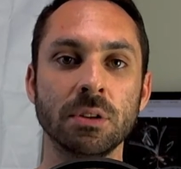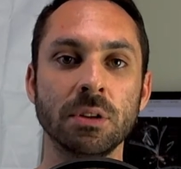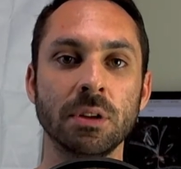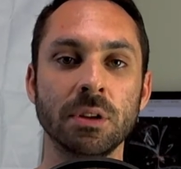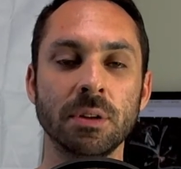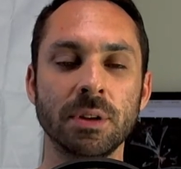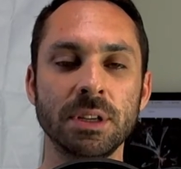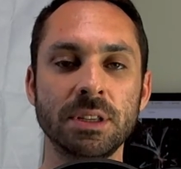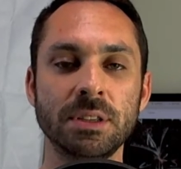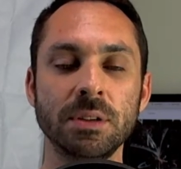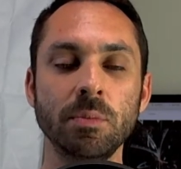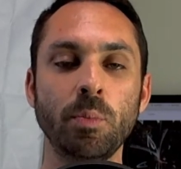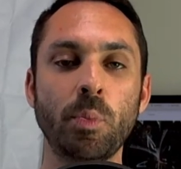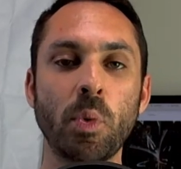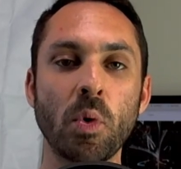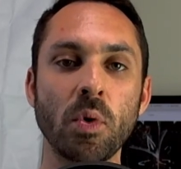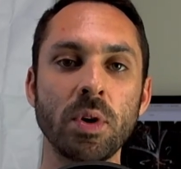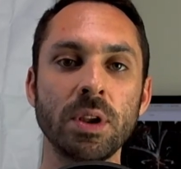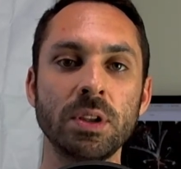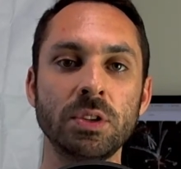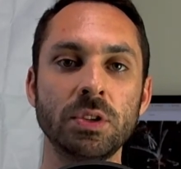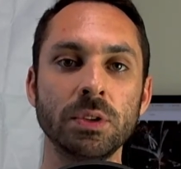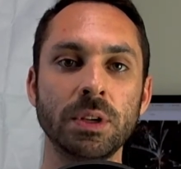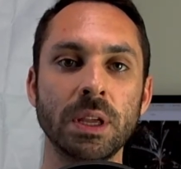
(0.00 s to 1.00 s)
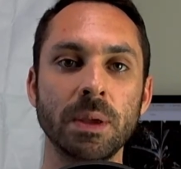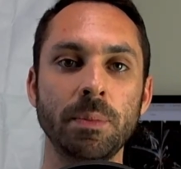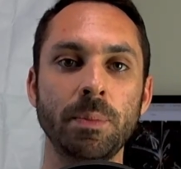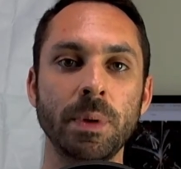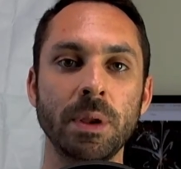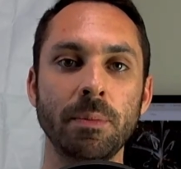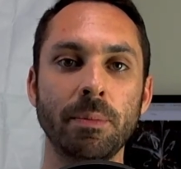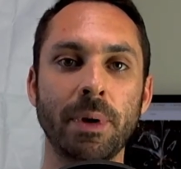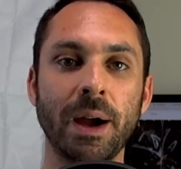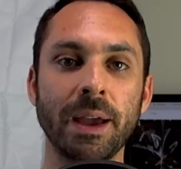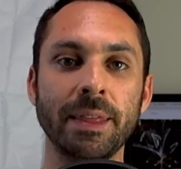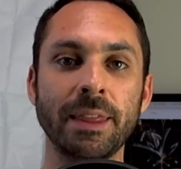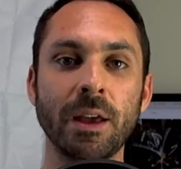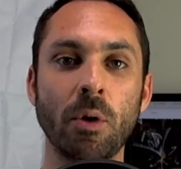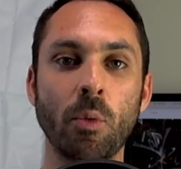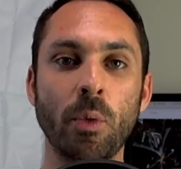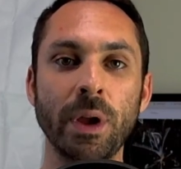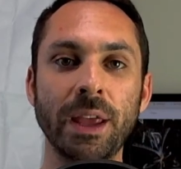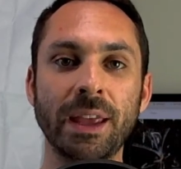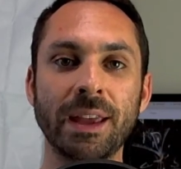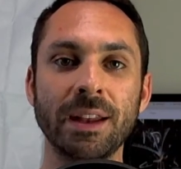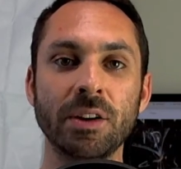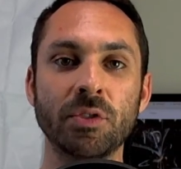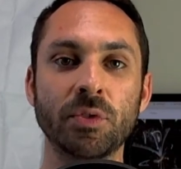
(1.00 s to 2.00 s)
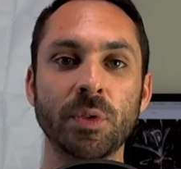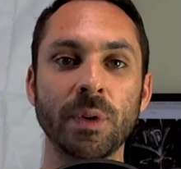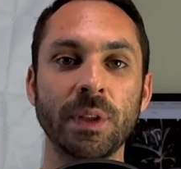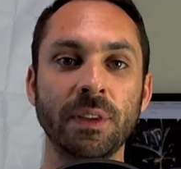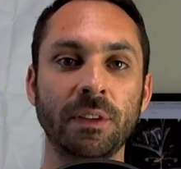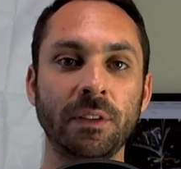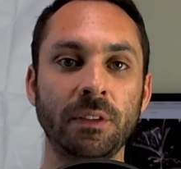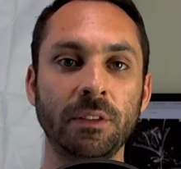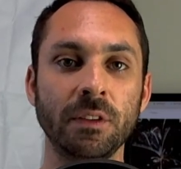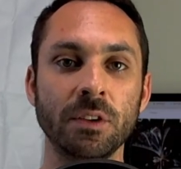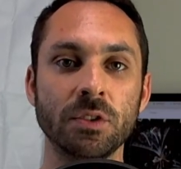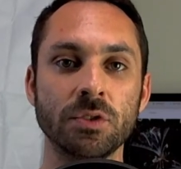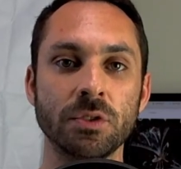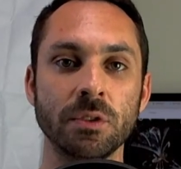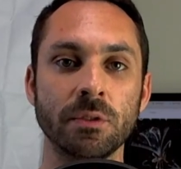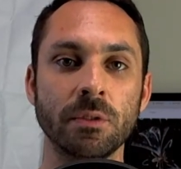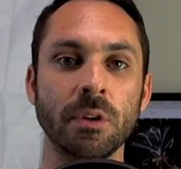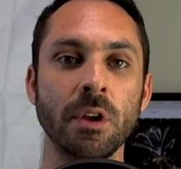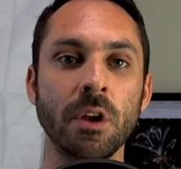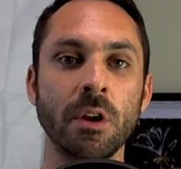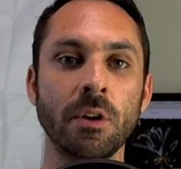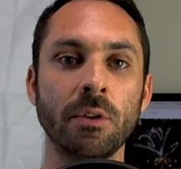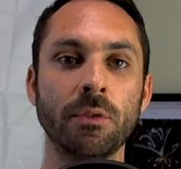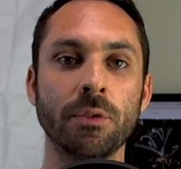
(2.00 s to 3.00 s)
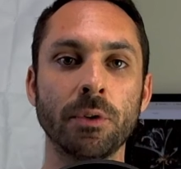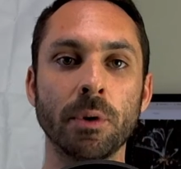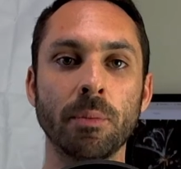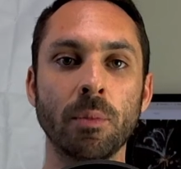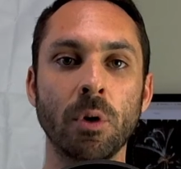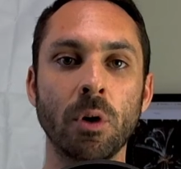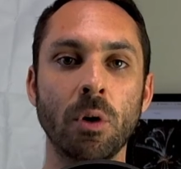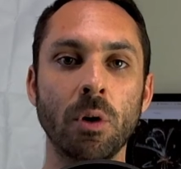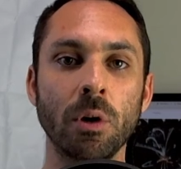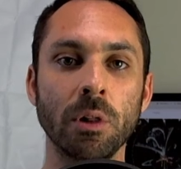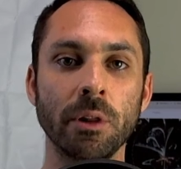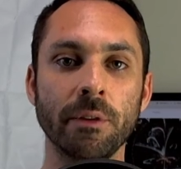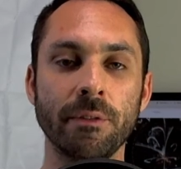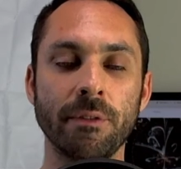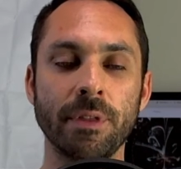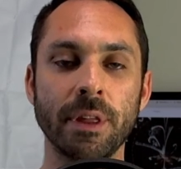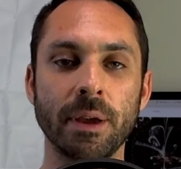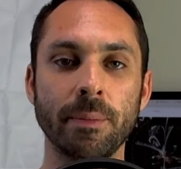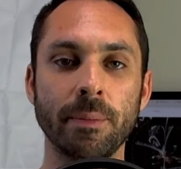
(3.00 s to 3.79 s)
It's important to keep in mind that we can transition from all of them.